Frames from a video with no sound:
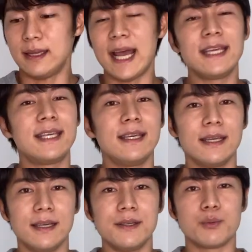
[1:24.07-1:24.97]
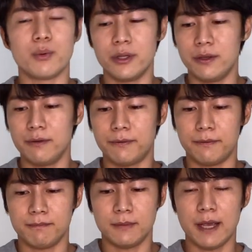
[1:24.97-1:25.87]
Nike is one of
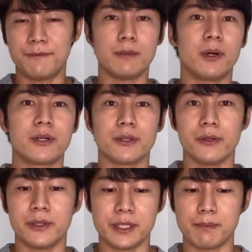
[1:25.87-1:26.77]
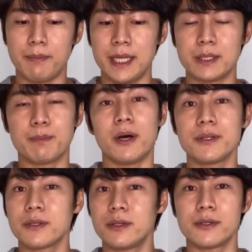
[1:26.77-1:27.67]
FC Barcelona's main
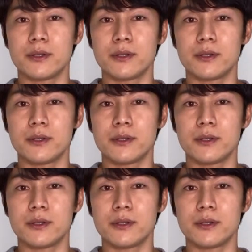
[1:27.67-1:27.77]
sponsors,